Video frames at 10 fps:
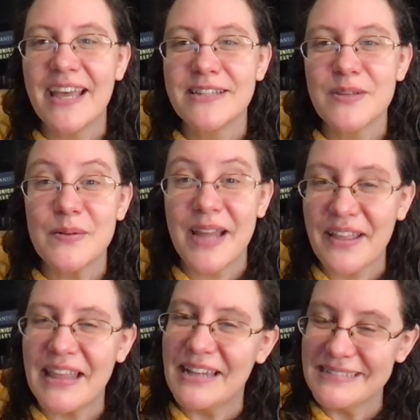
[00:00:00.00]
And so
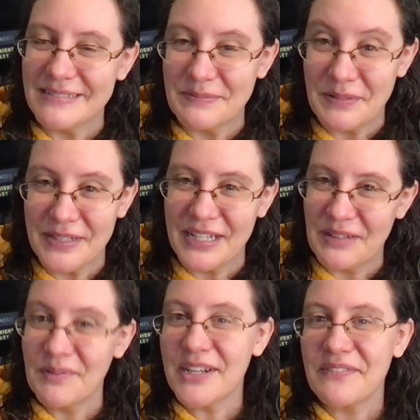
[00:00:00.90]
now that we're
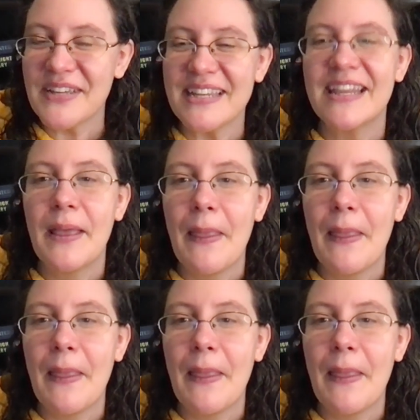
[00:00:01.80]
getting rid of it,